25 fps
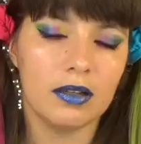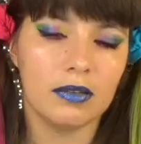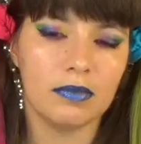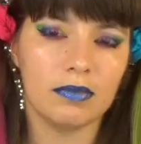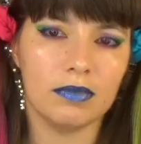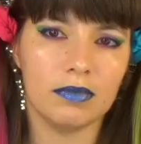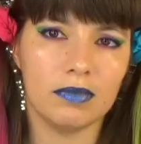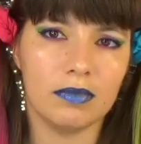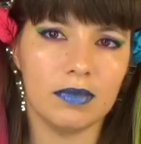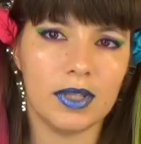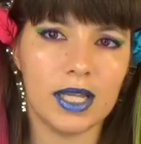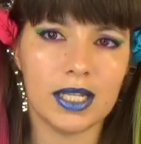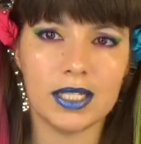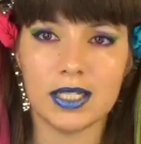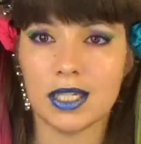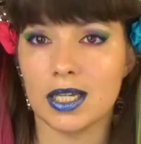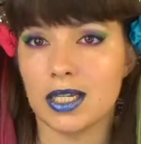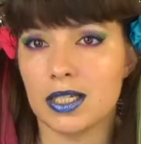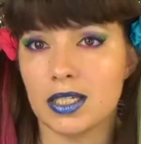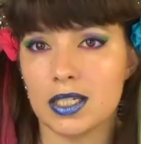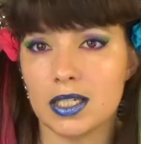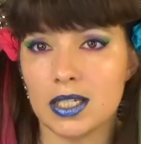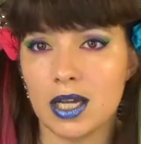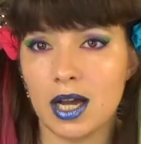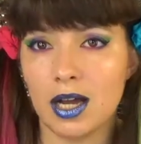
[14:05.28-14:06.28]
That
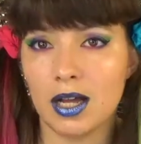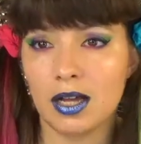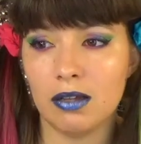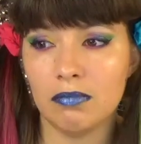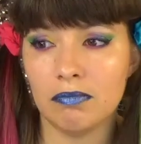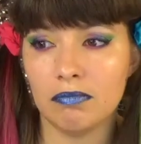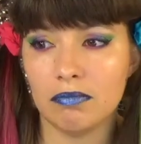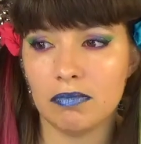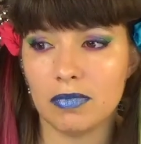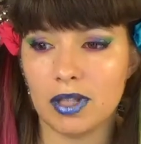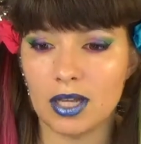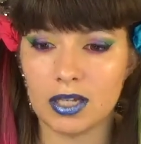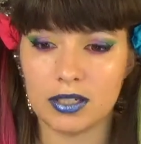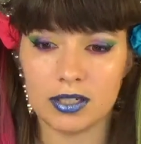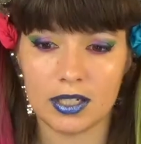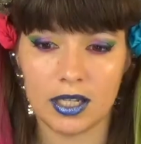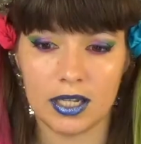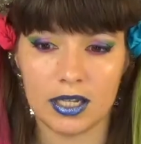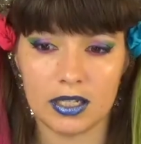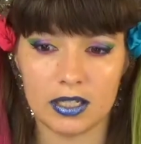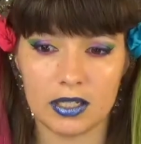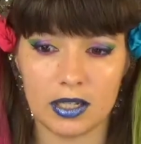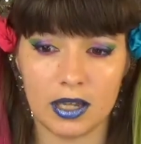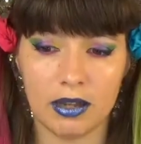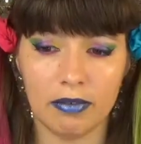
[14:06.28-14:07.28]
takes time, that
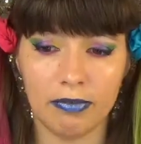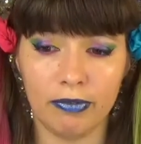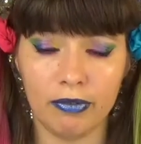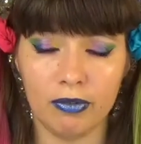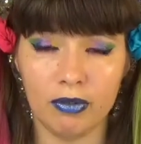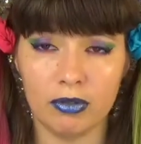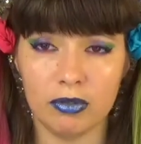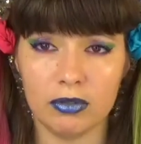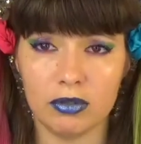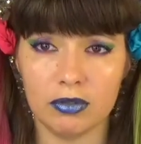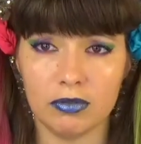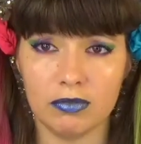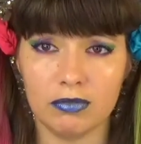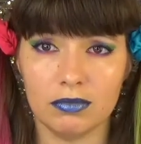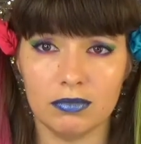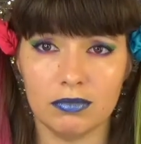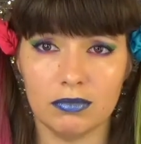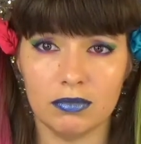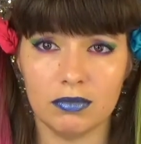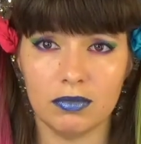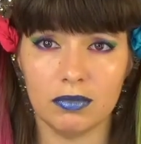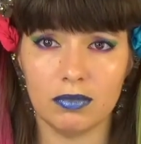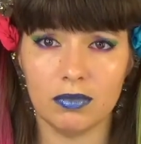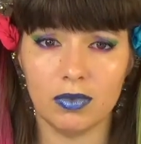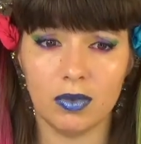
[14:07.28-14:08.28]
takes effort.
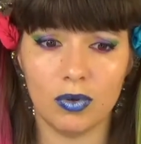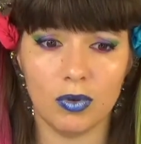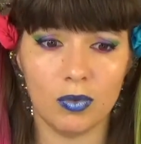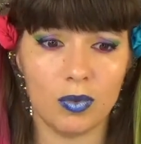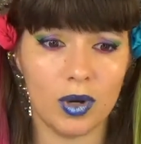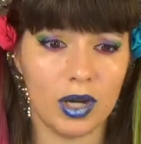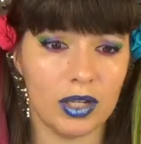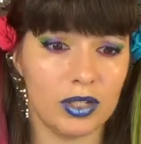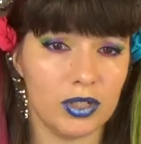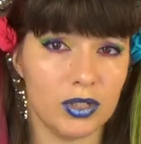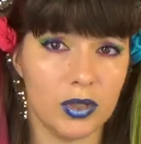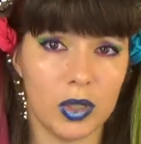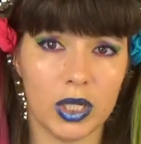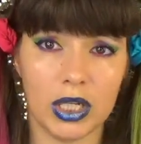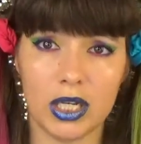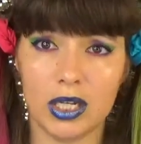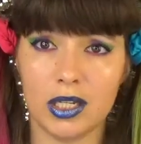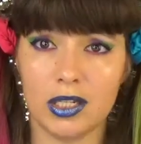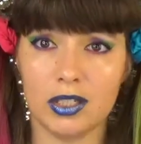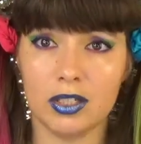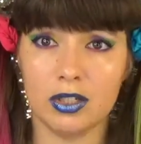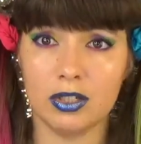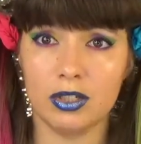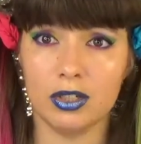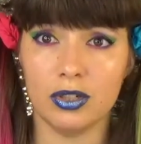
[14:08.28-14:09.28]
Why do I
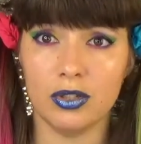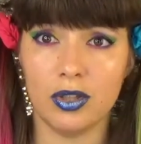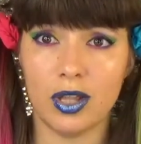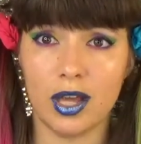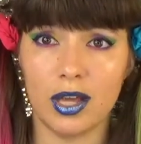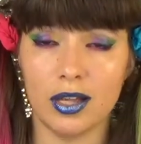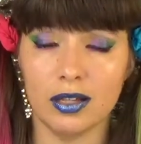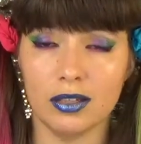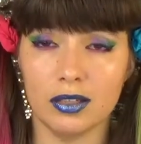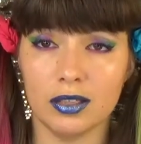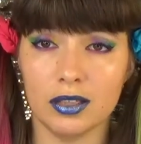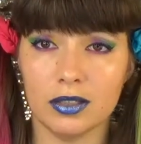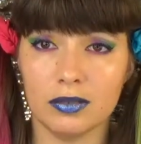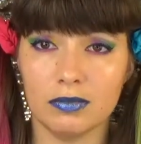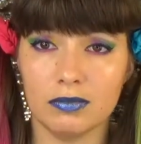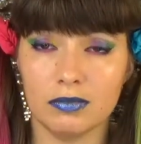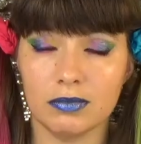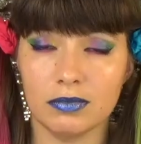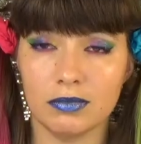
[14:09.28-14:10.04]
need to do that?